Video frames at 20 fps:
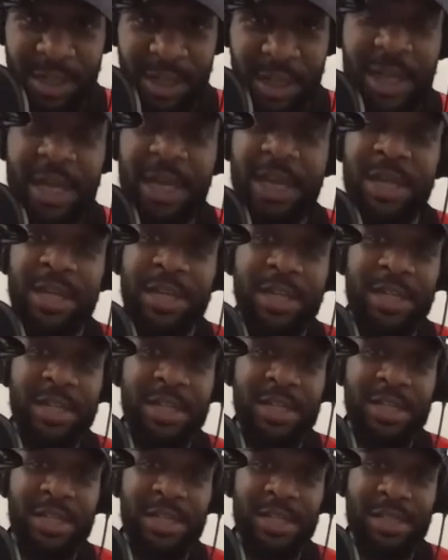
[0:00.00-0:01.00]

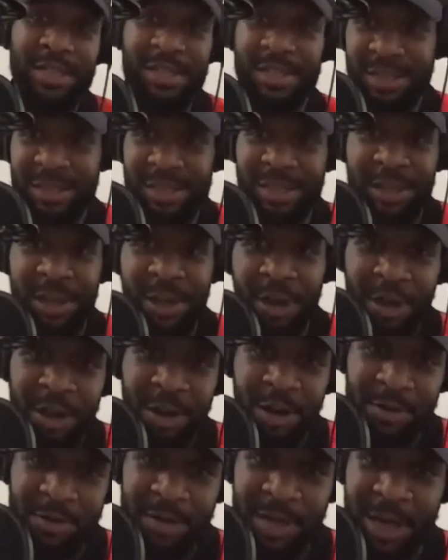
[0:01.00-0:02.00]
in an
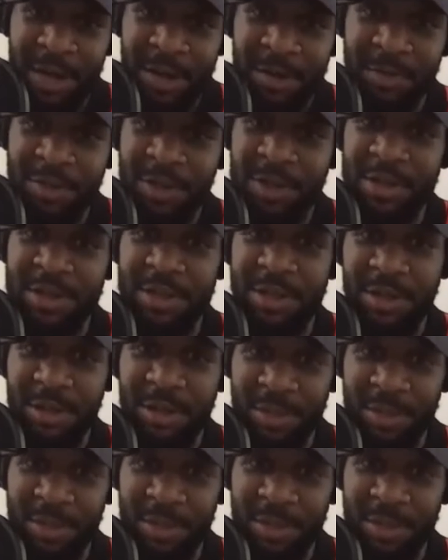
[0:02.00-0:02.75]
era now where it's all